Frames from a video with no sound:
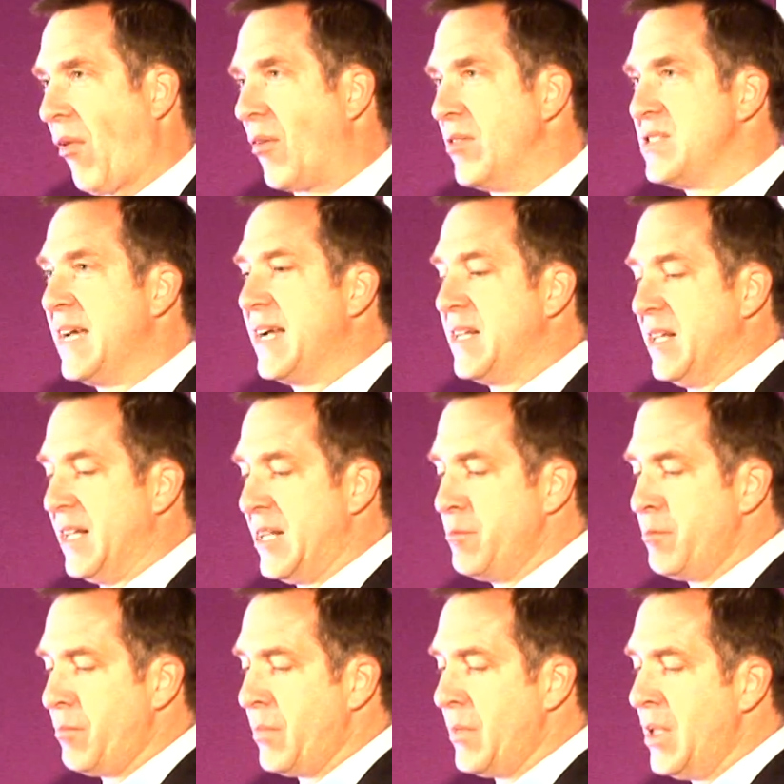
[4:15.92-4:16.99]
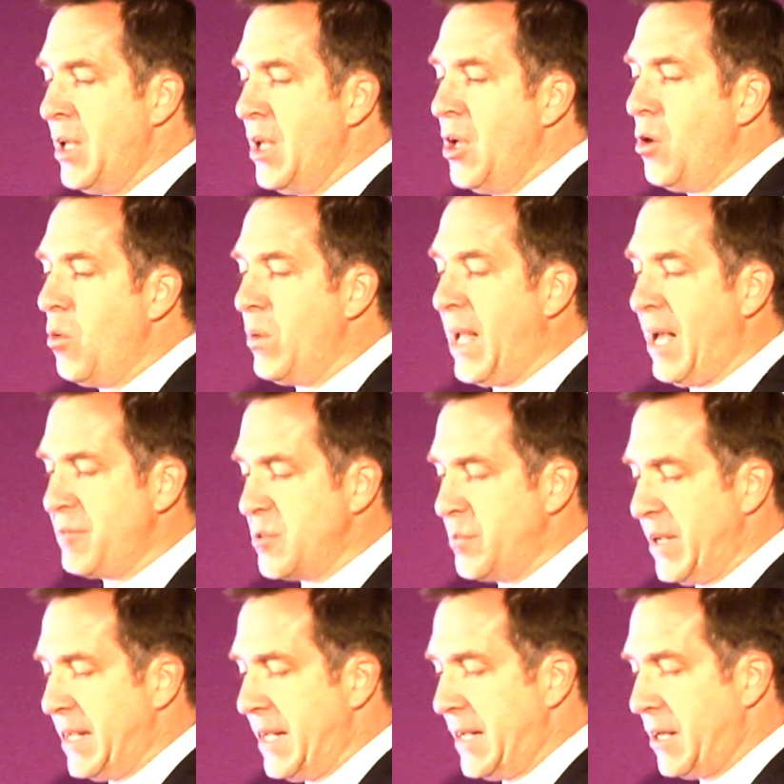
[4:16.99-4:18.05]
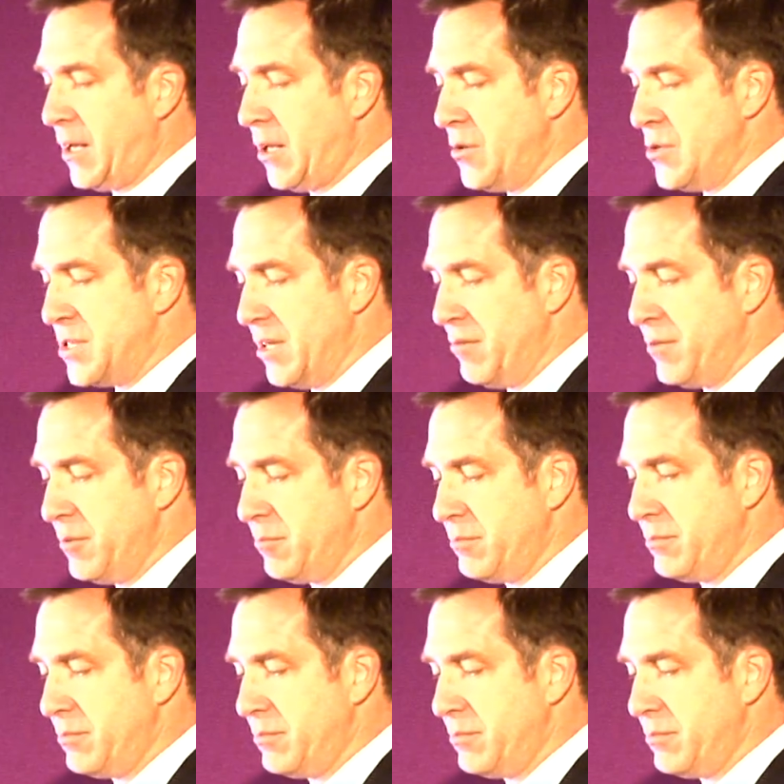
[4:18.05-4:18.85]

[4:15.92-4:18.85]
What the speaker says: And secondly, we have to be inclusive.